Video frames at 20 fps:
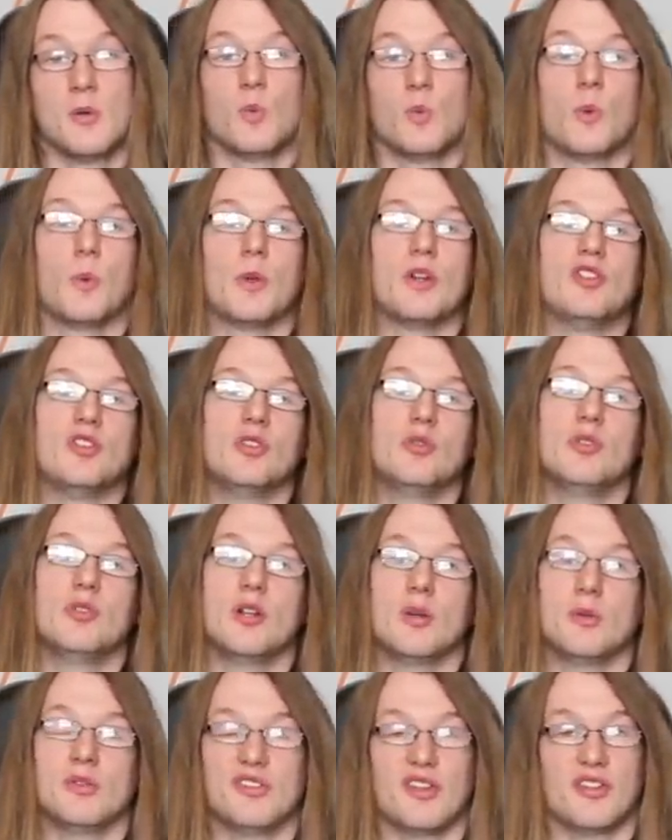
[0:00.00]
What we do
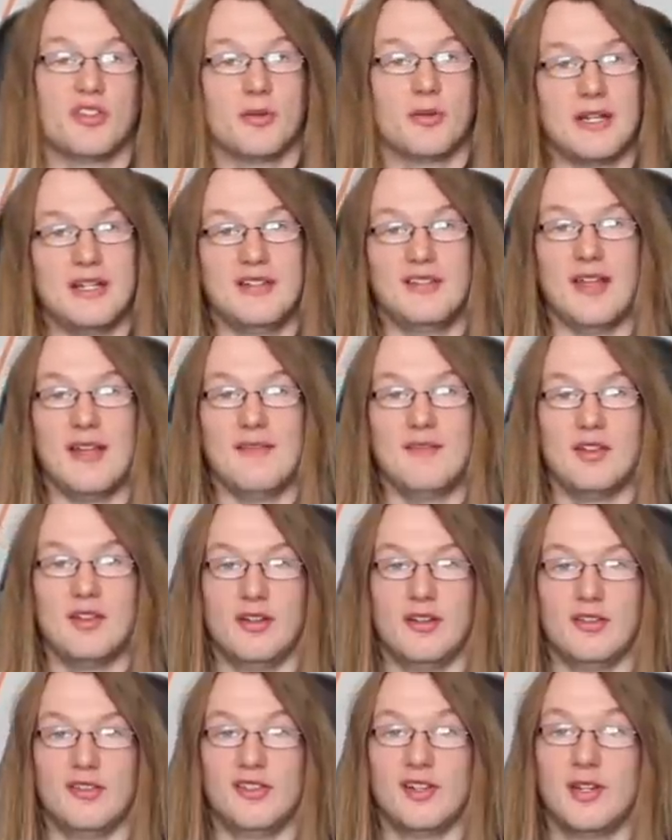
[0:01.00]
know is that there is
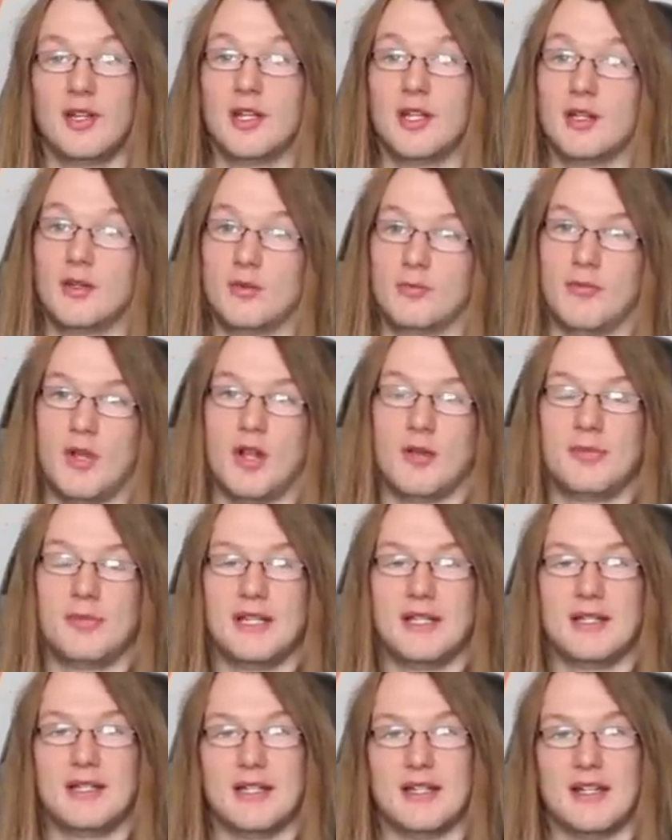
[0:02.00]
evidence
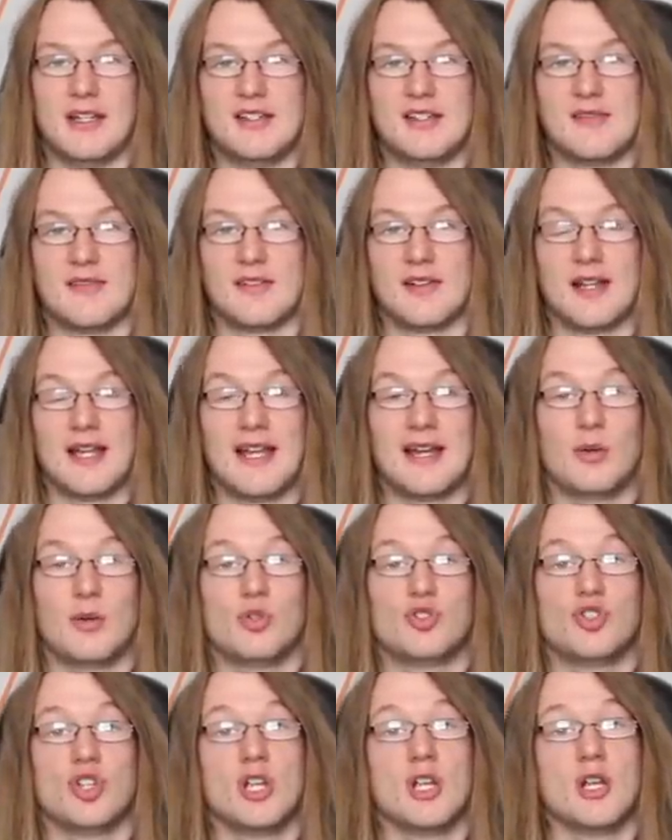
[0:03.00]
albeit in a different
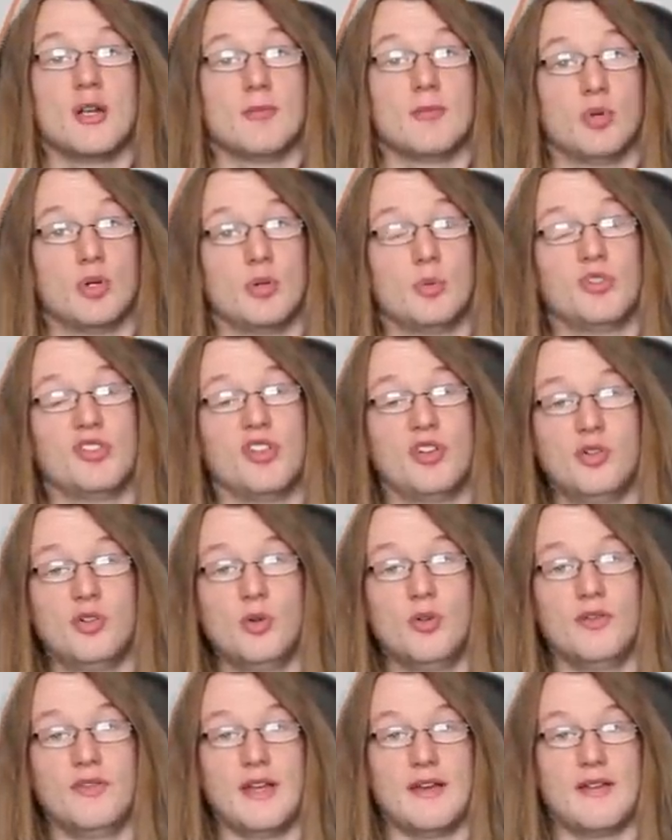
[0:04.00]
language, but it was
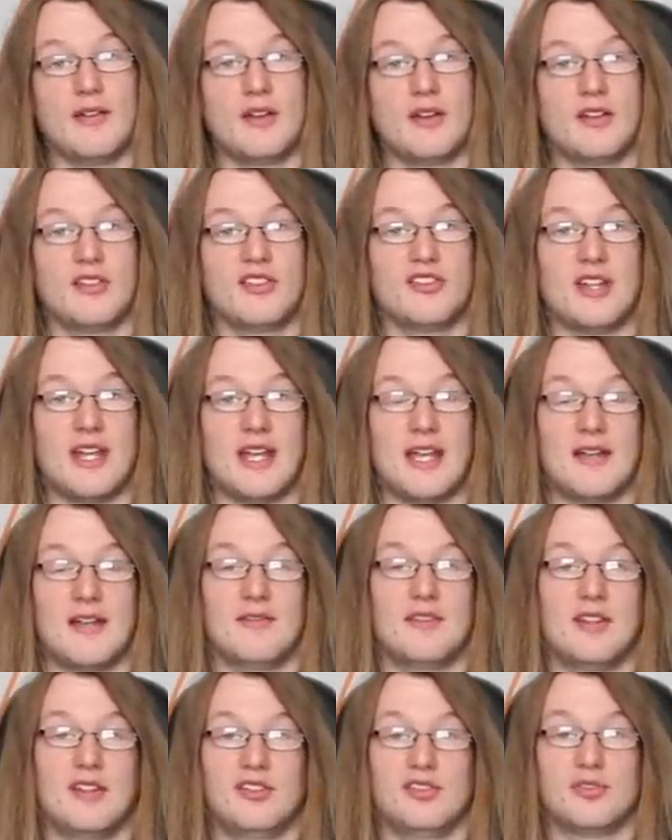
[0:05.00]
enough evidence to
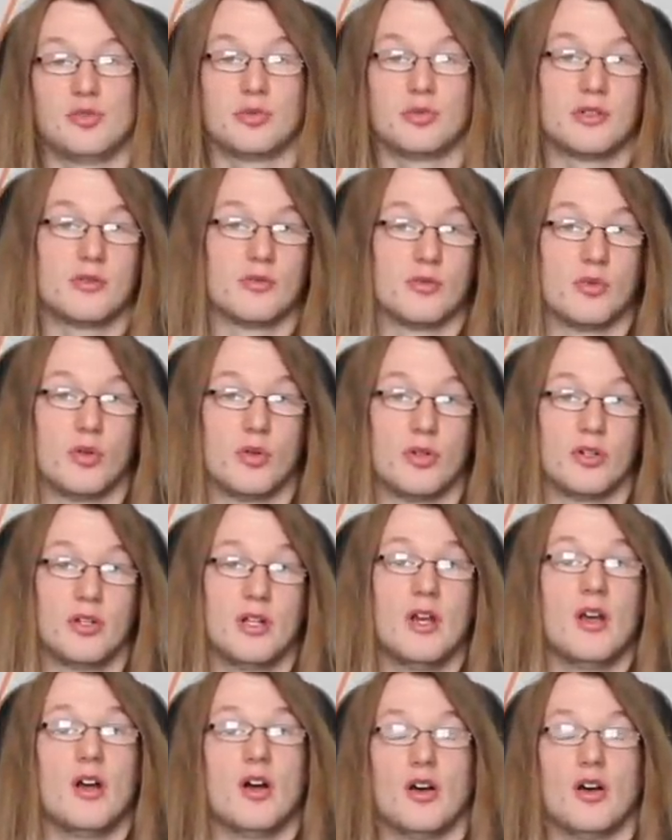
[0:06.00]
have this story run
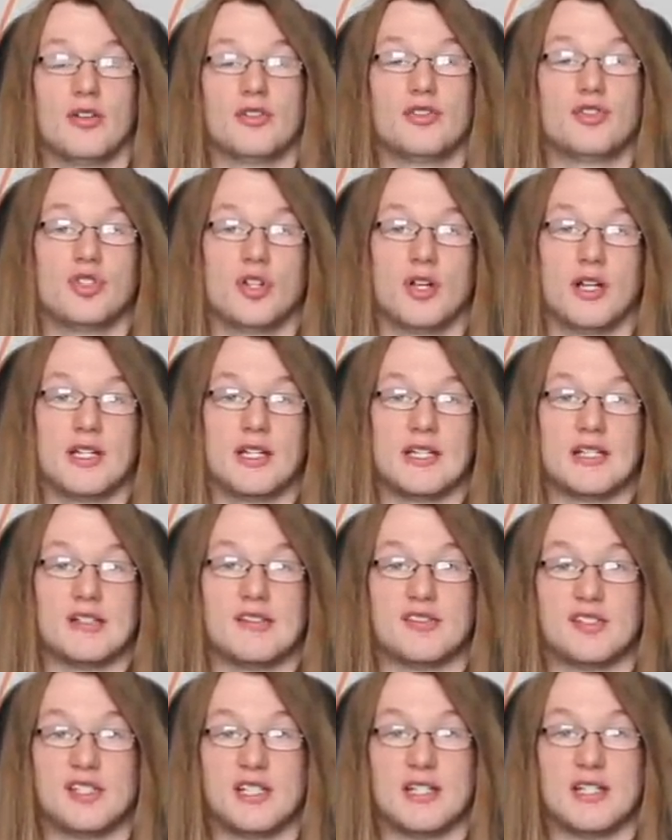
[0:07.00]
on
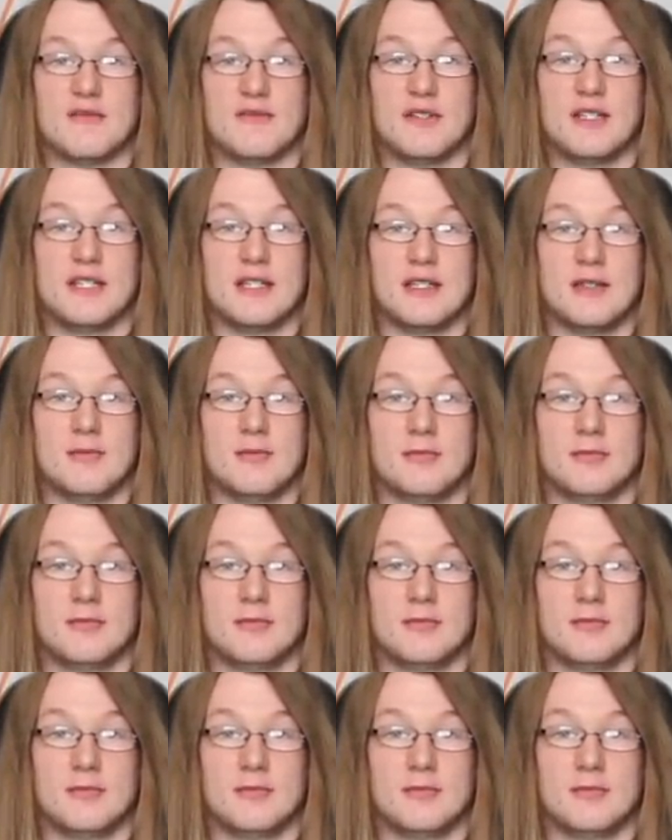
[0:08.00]
Chinese TV.